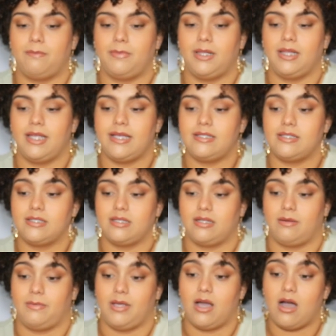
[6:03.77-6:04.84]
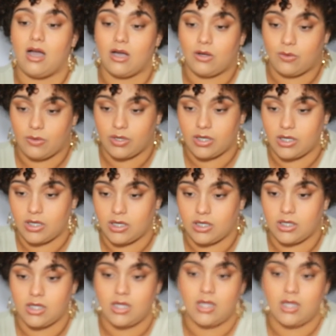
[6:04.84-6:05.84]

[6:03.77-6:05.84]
place is going to be awkward.